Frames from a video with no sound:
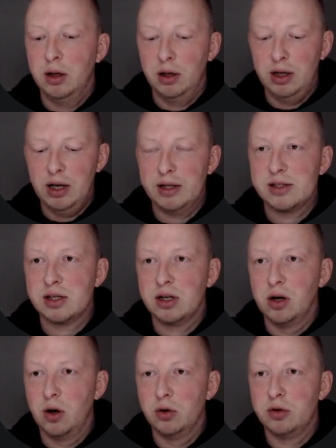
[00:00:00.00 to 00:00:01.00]
Let's
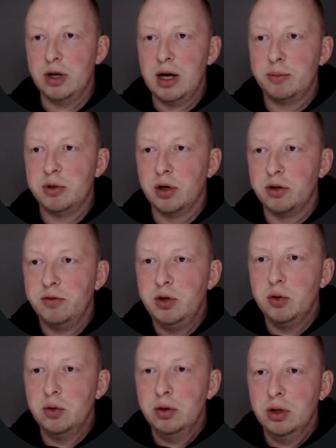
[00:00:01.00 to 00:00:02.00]
go to
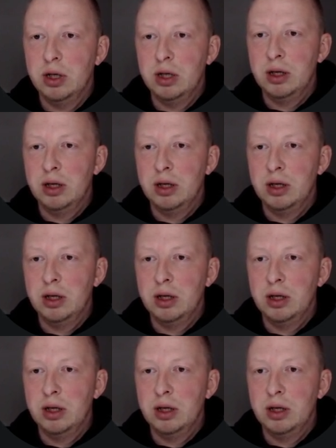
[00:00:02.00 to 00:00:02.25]
app.view,